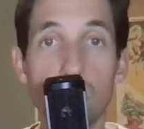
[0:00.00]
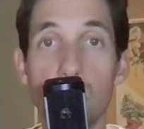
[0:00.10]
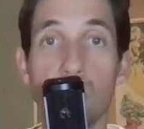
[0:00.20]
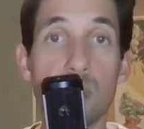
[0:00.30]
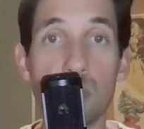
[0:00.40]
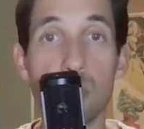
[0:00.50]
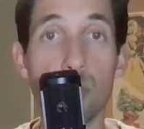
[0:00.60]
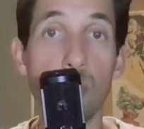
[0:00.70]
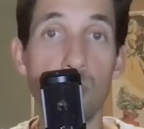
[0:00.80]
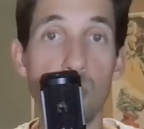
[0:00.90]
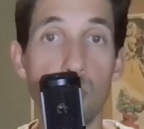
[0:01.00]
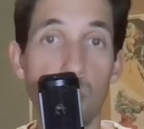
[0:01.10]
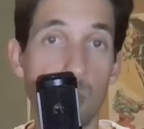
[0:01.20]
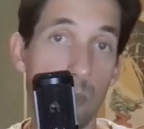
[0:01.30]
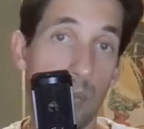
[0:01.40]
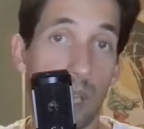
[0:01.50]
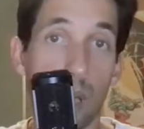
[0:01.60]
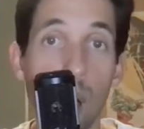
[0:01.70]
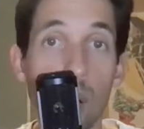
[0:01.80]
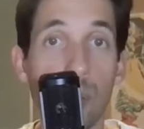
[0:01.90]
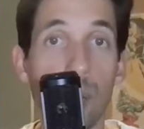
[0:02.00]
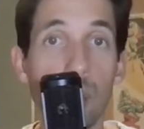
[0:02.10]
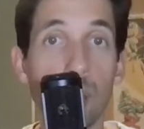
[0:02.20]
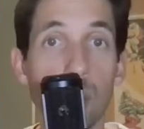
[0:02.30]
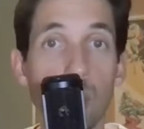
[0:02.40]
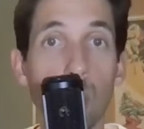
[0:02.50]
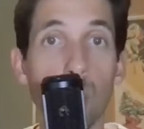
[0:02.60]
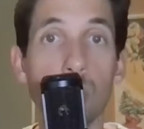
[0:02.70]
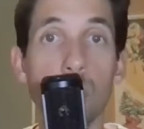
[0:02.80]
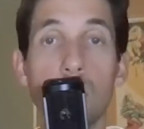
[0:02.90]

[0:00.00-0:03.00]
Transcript: this is the movie you want to make. Okay, cool.